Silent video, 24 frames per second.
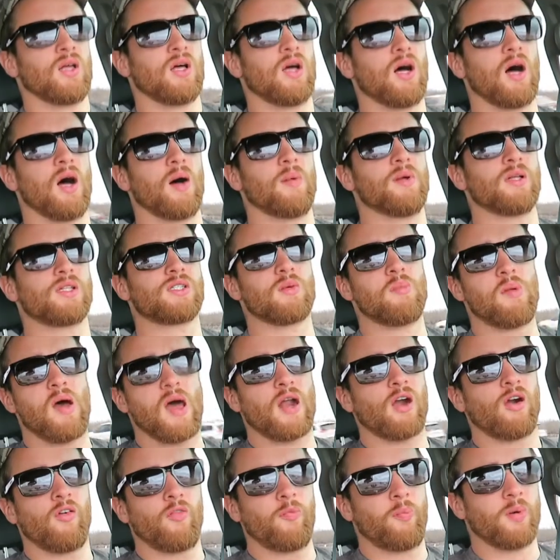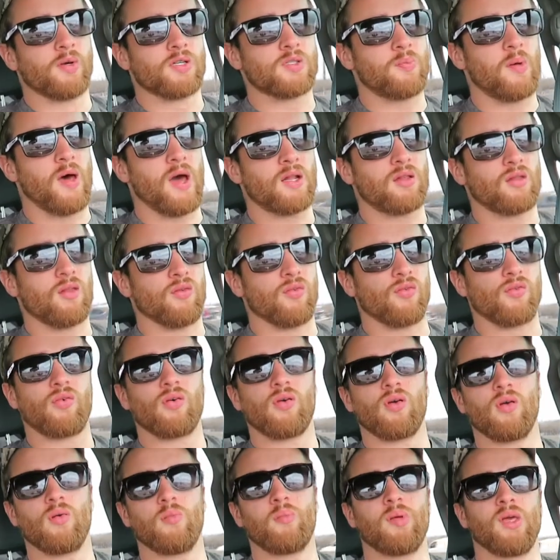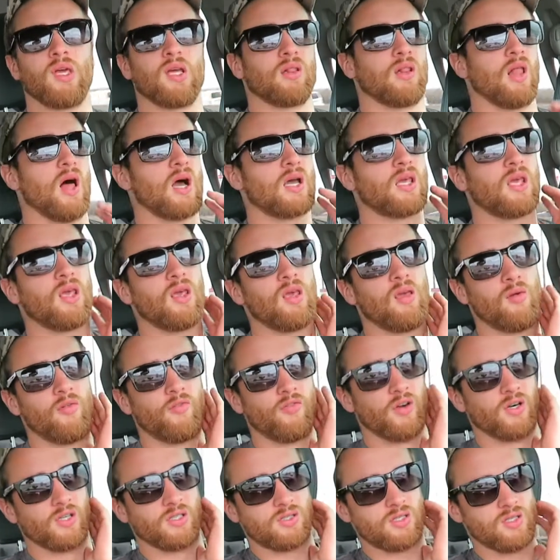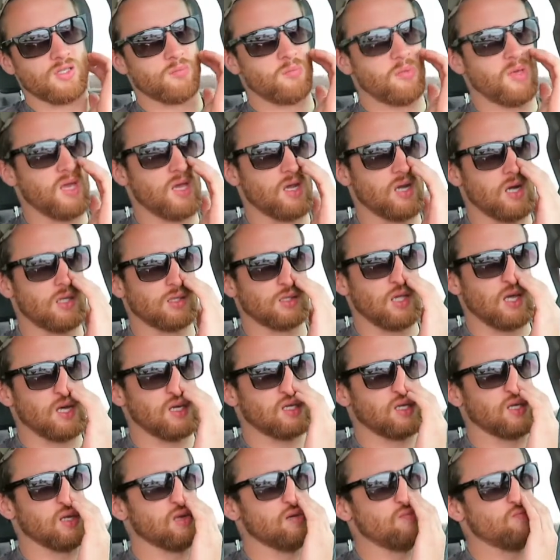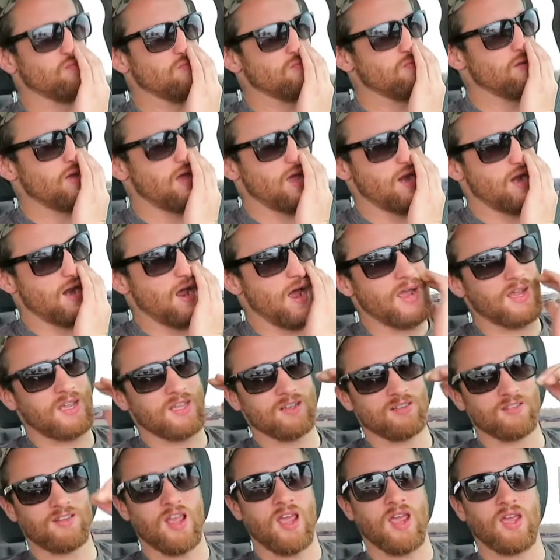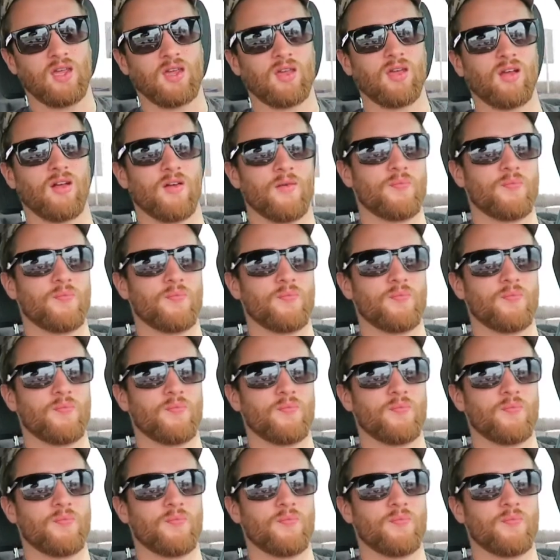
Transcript: Um, it's a matter of perspective, being lucky versus being unlucky. And I can take